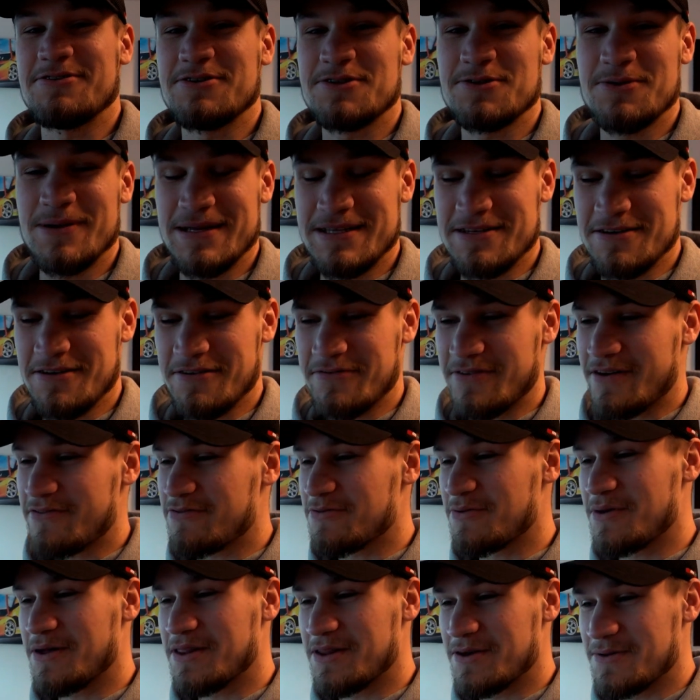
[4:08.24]
on Twitter of
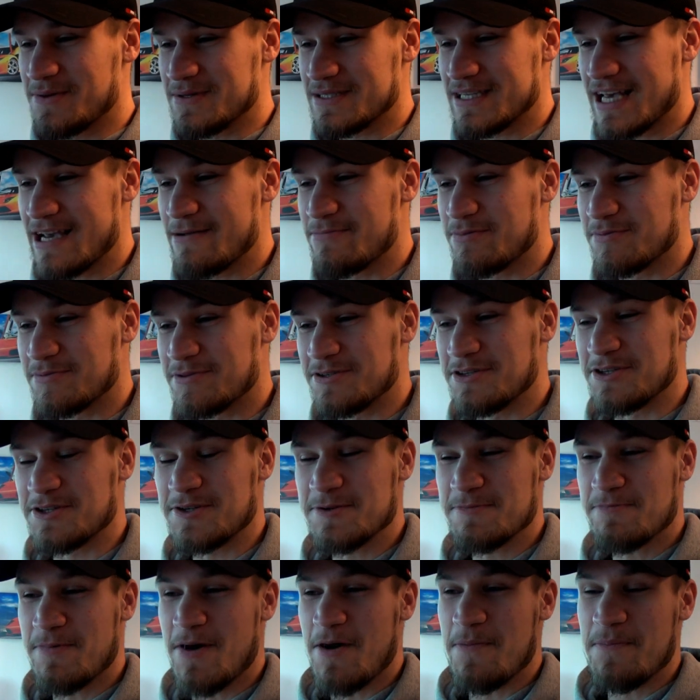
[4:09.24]
everyone that was able to
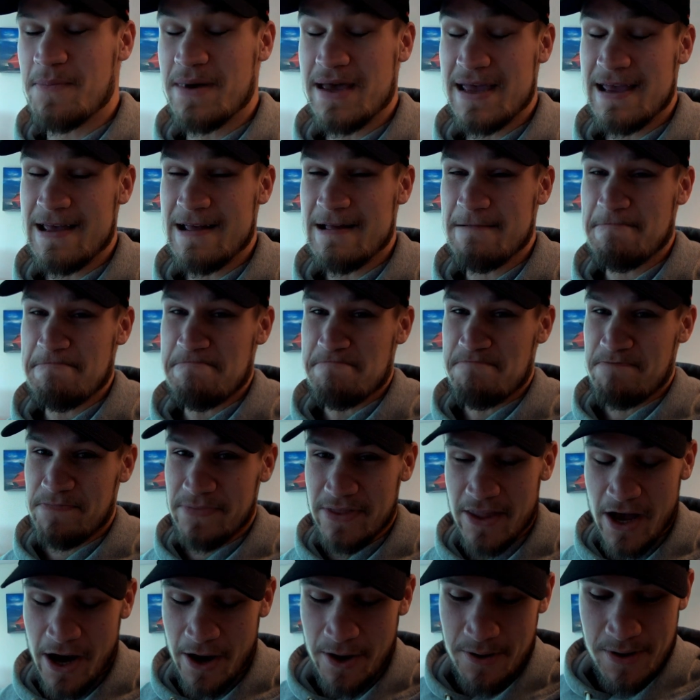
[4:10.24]
spot me?
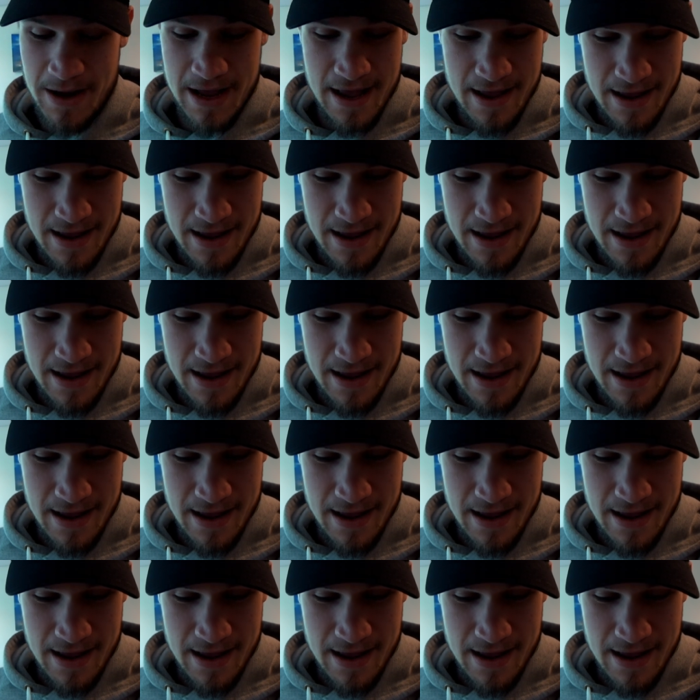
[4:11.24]
No.